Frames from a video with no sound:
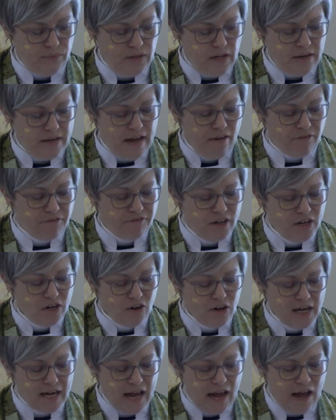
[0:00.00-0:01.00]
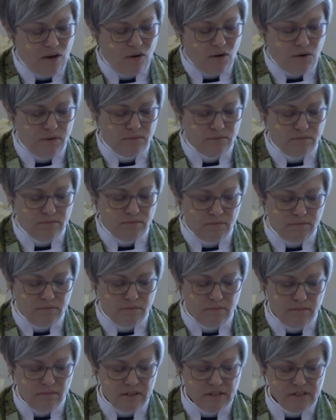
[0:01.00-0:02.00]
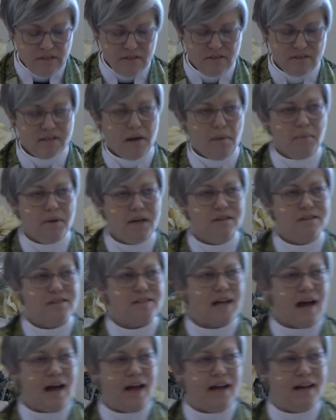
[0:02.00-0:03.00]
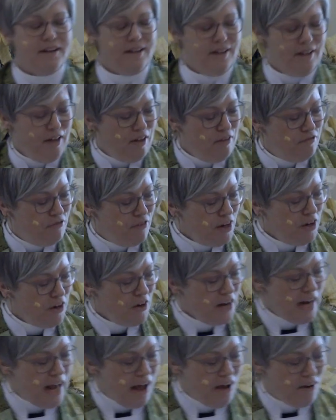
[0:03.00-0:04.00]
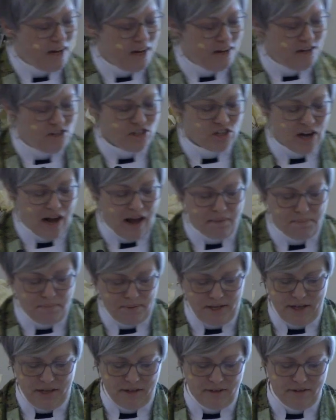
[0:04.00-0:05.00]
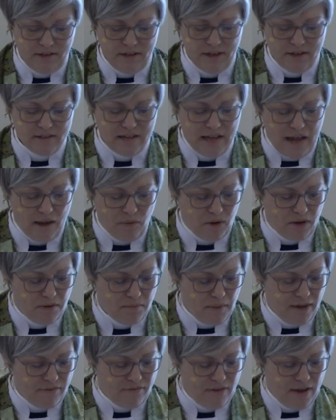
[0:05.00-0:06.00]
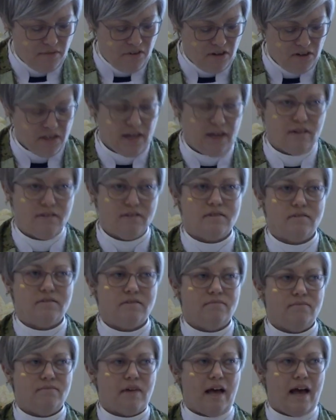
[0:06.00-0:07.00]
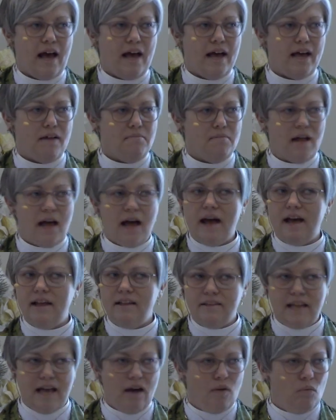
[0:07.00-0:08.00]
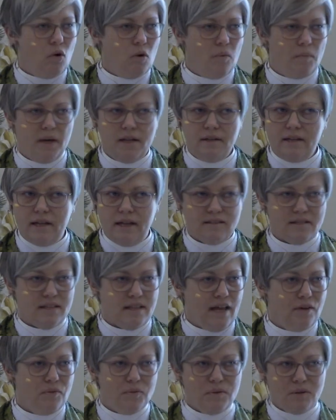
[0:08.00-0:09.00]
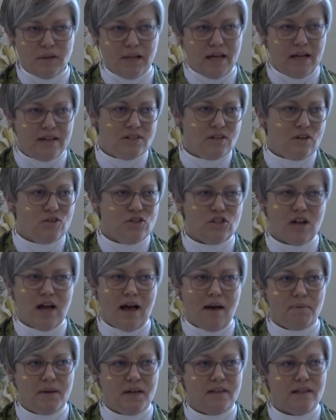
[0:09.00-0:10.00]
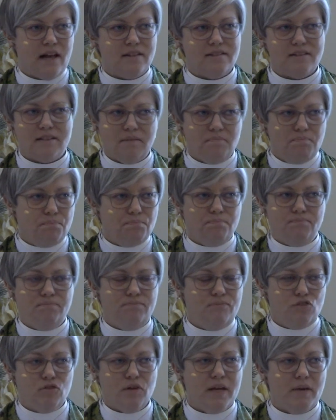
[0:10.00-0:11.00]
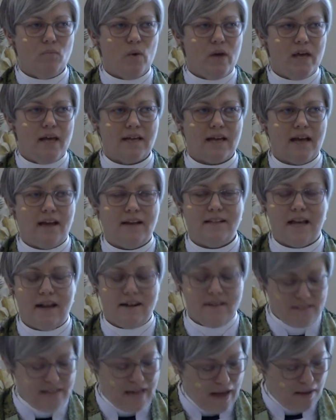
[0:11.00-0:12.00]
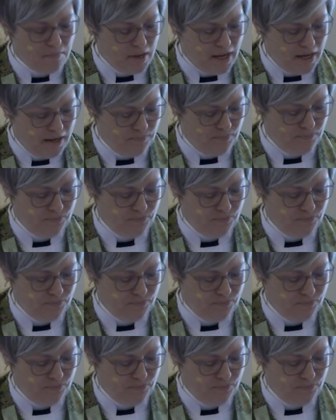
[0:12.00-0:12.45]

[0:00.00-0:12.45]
Now, figuring out, this is stepping aside, figuring out and shopping is not one of my favorite things. I am not that woman that's like, ooh, let's go shopping. That's a dream weekend. That is not me.